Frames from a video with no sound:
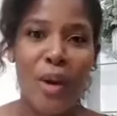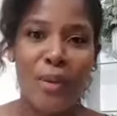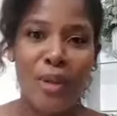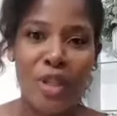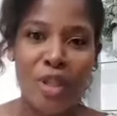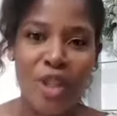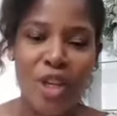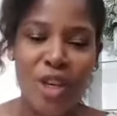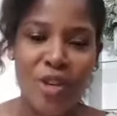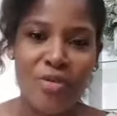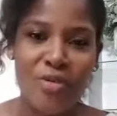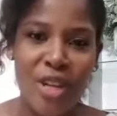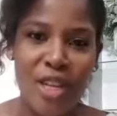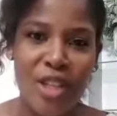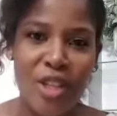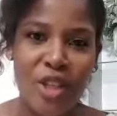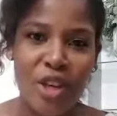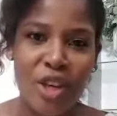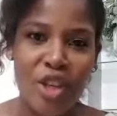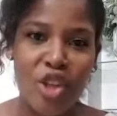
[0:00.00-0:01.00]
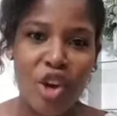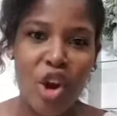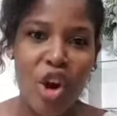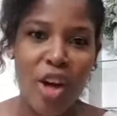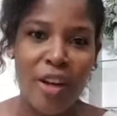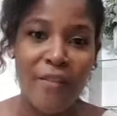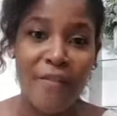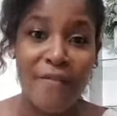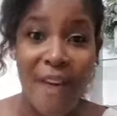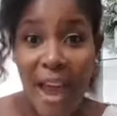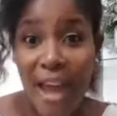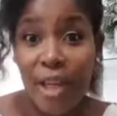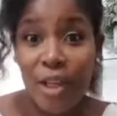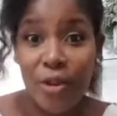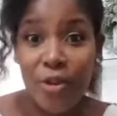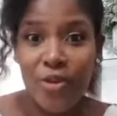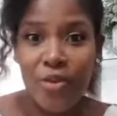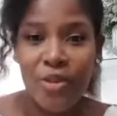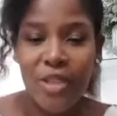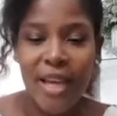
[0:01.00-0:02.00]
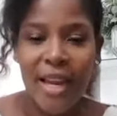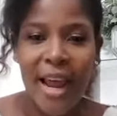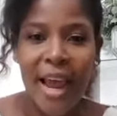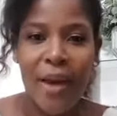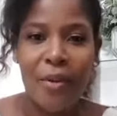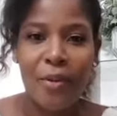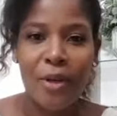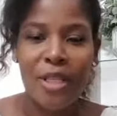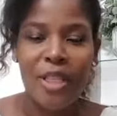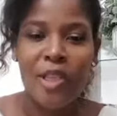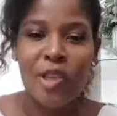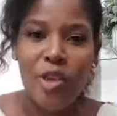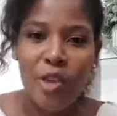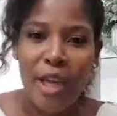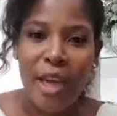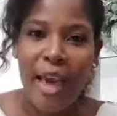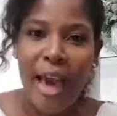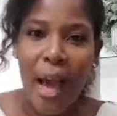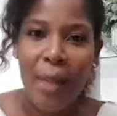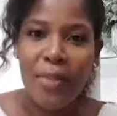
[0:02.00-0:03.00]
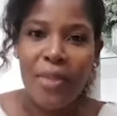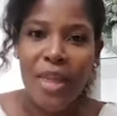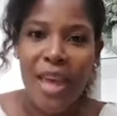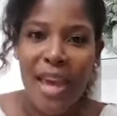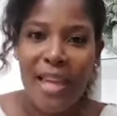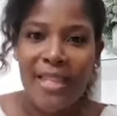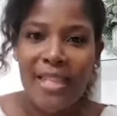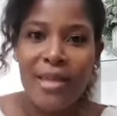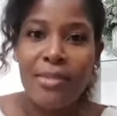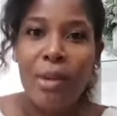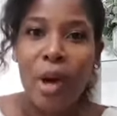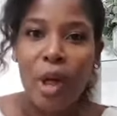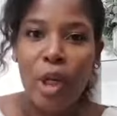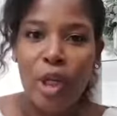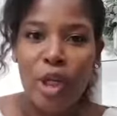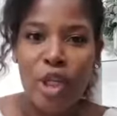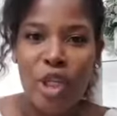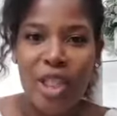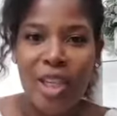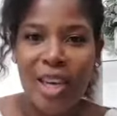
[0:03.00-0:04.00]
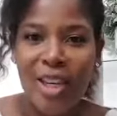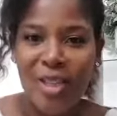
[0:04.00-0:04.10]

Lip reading: I was doing research on values and I was looking up the etymology.